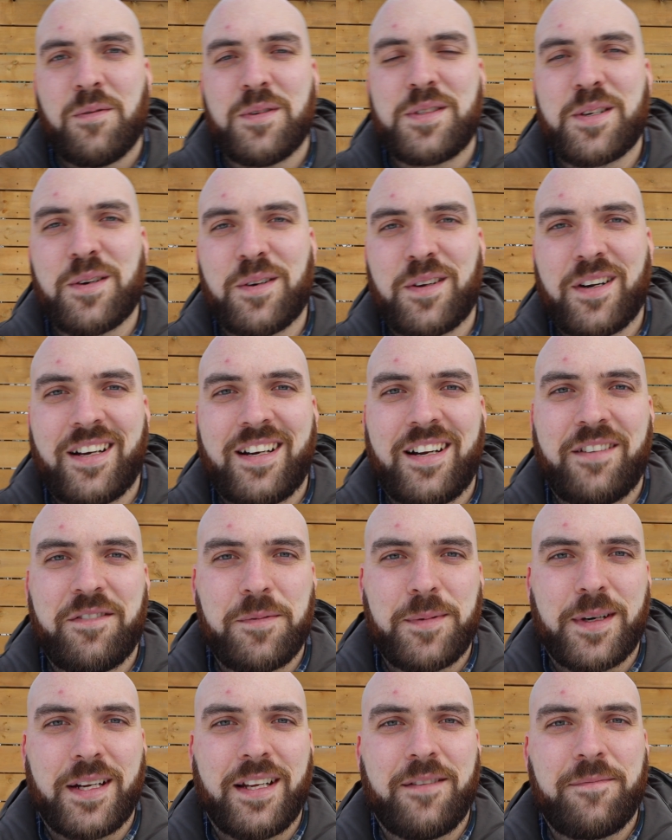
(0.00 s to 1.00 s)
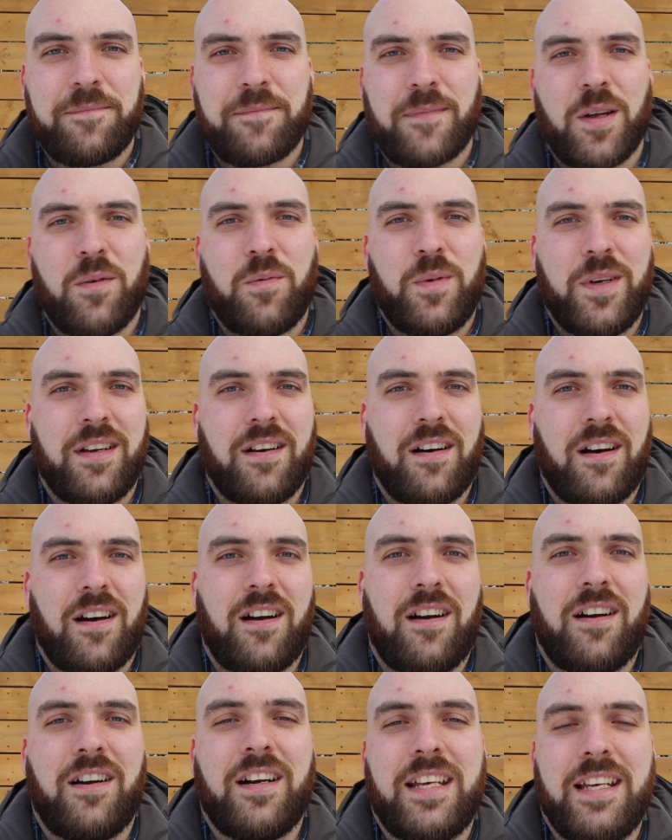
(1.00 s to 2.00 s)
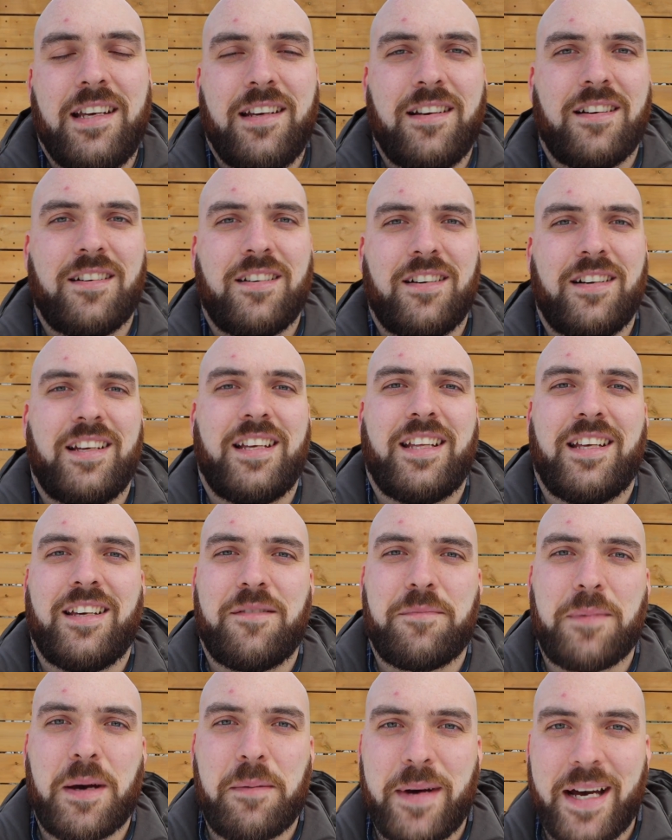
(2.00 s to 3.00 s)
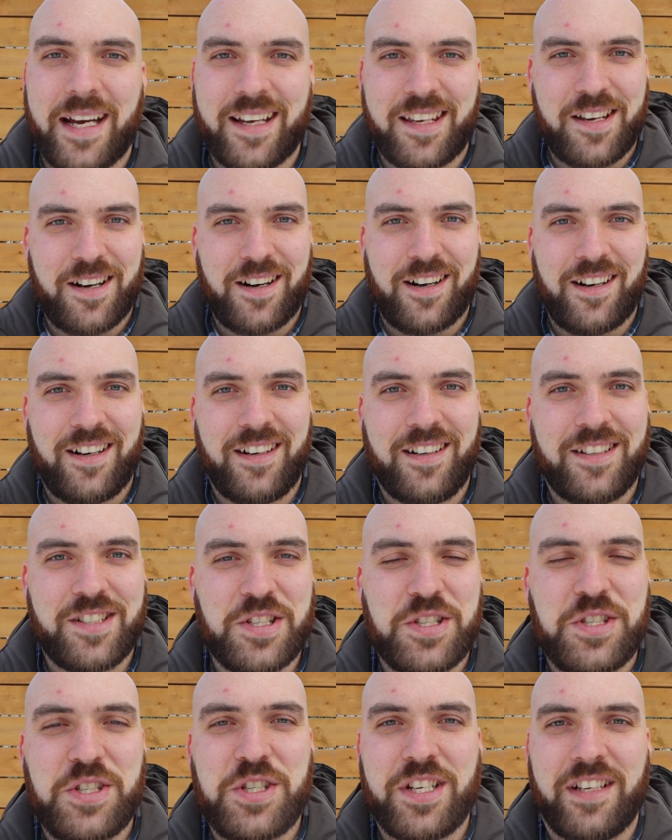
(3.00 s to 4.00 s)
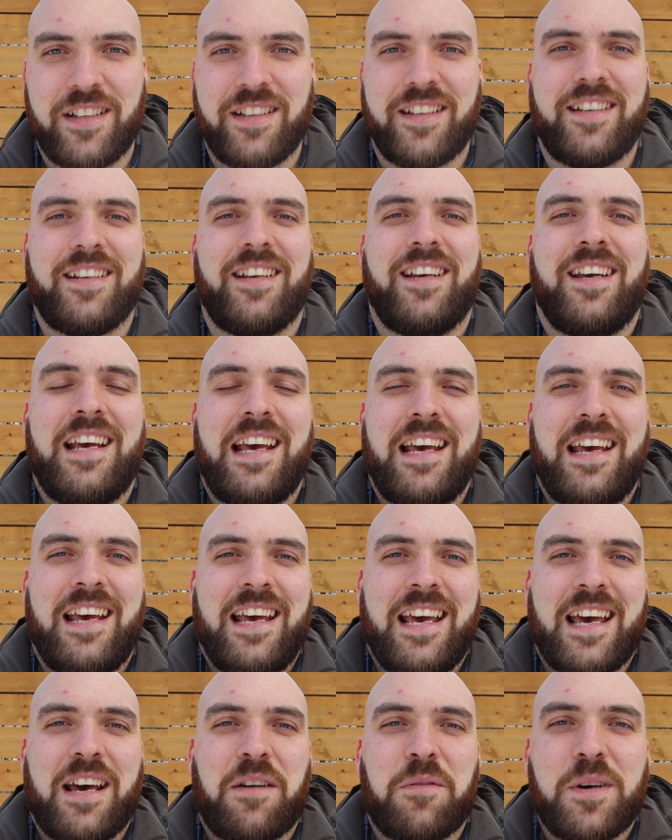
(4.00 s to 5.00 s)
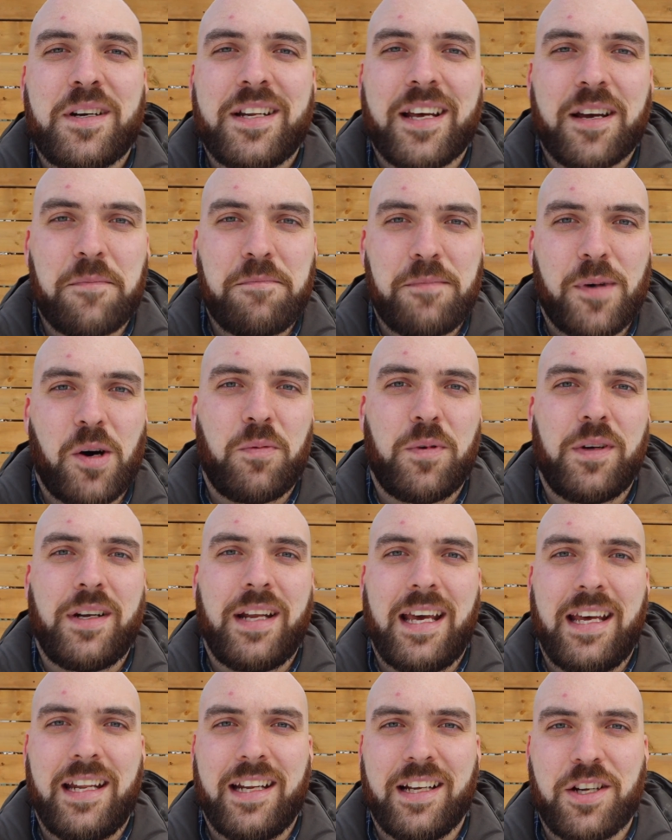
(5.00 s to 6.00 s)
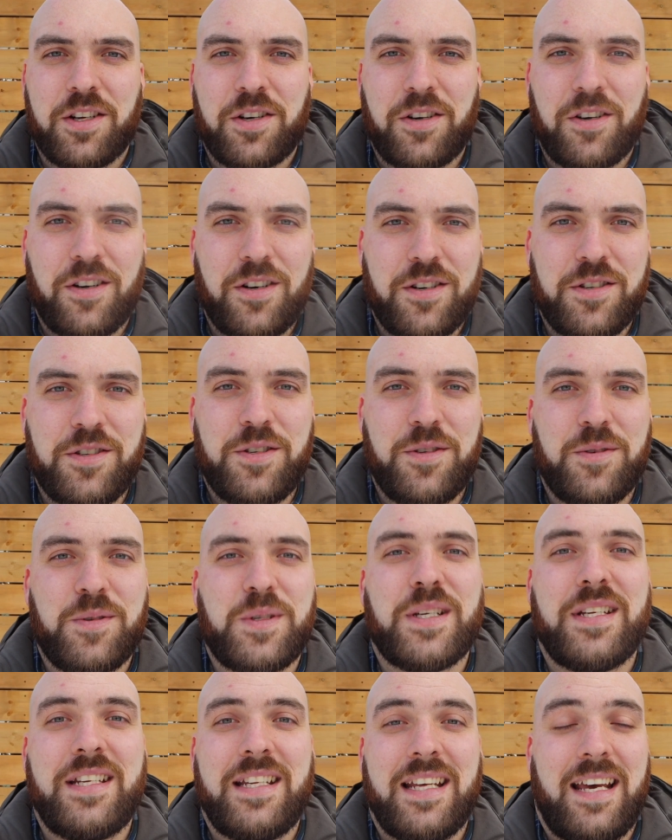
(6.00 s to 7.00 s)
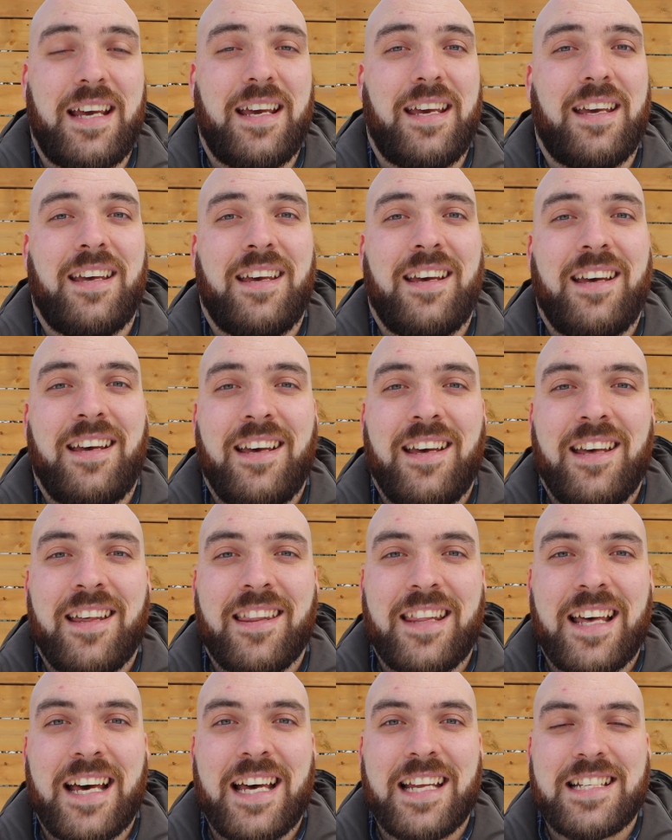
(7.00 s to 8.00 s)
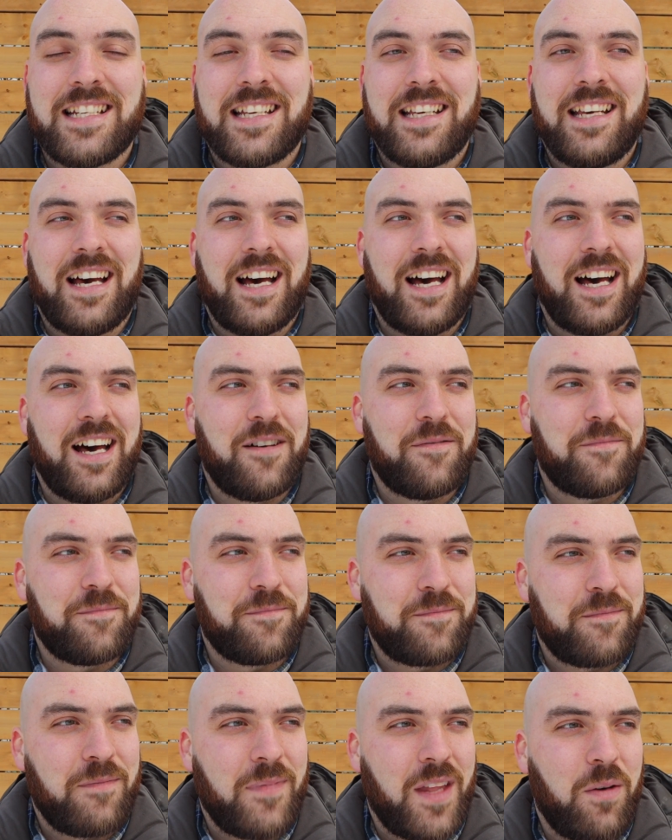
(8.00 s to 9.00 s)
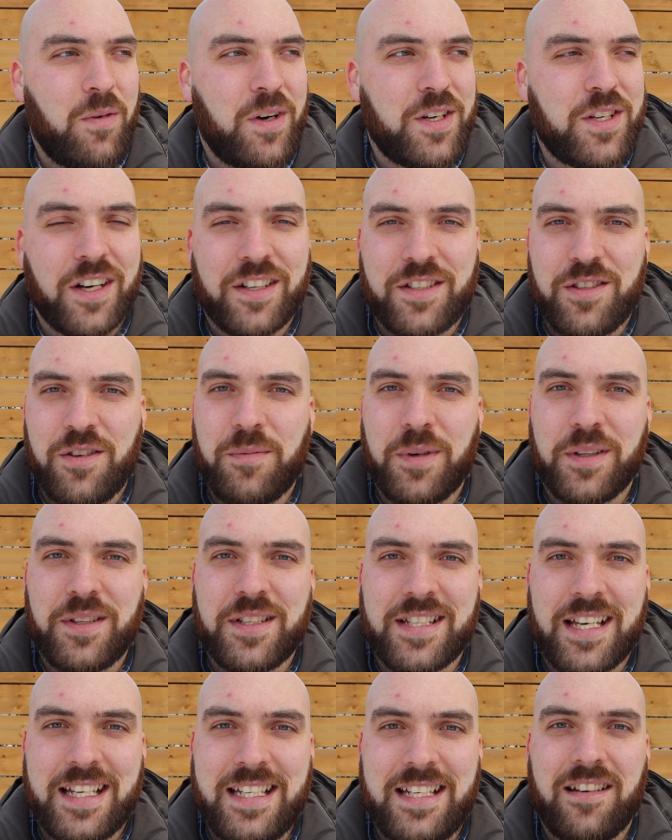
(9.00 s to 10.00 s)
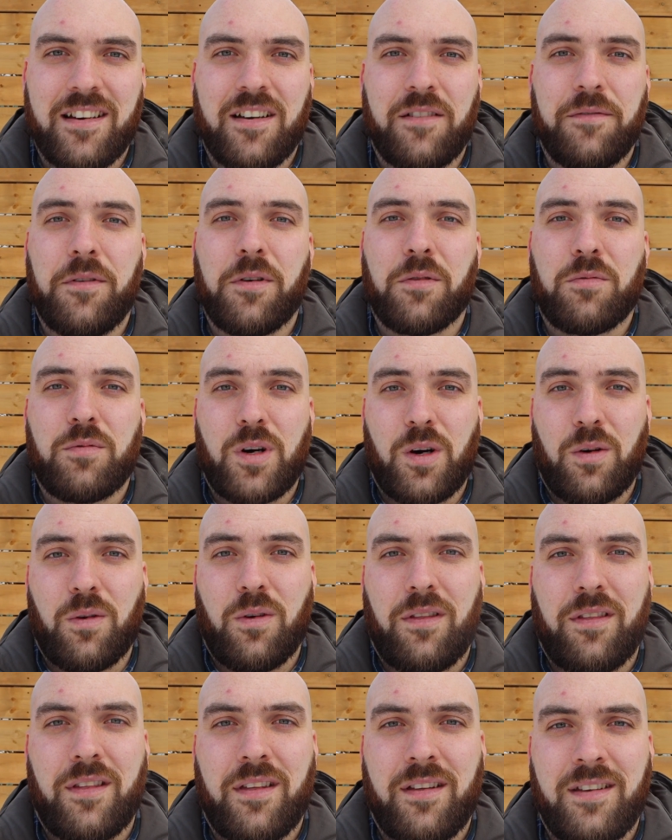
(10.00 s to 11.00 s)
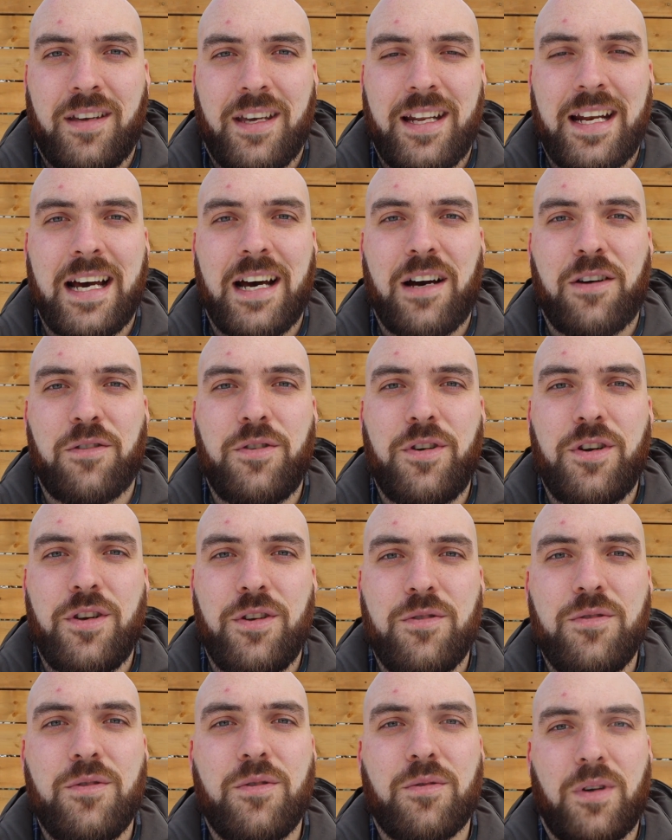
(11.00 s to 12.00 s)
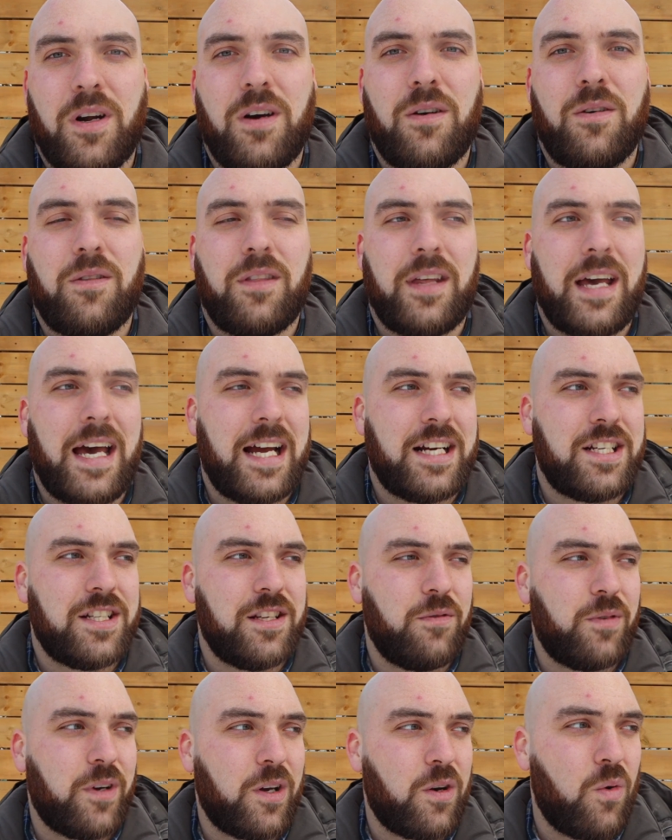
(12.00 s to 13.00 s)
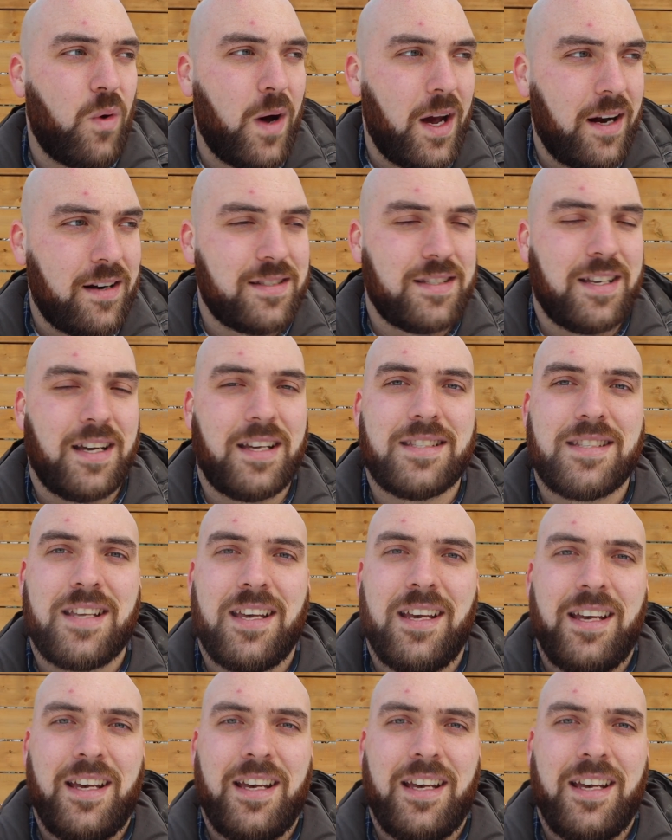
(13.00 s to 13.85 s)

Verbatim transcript: What's going on, everybody? We are here in my backyard, just chilling, and I want to take a moment and encourage you today that um, I want to talk to you about this idea of growth and how new growth actually requires us